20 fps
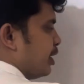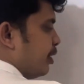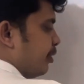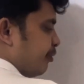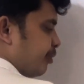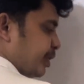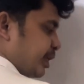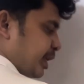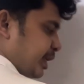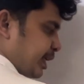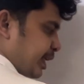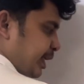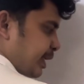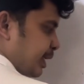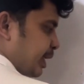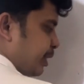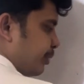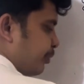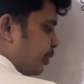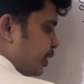For the
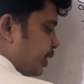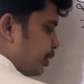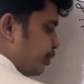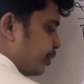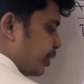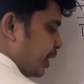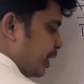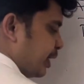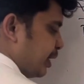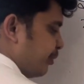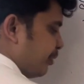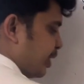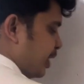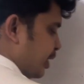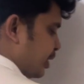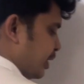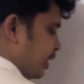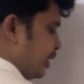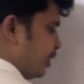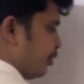detailed one, you can even
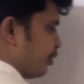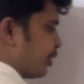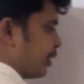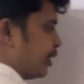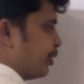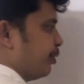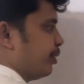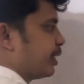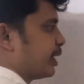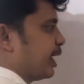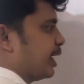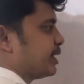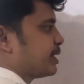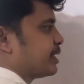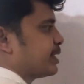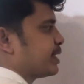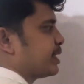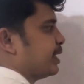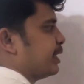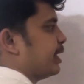attend our regular
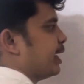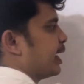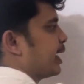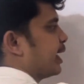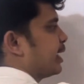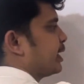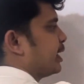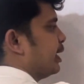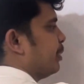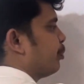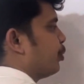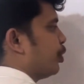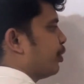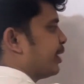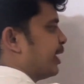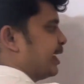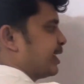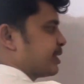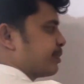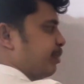classes. In that I keep on
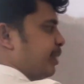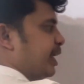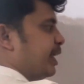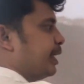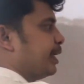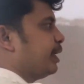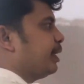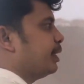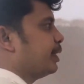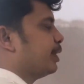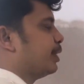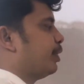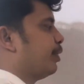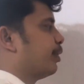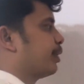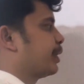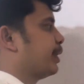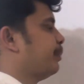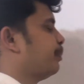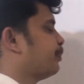explaining.
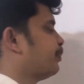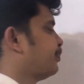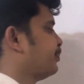Okay.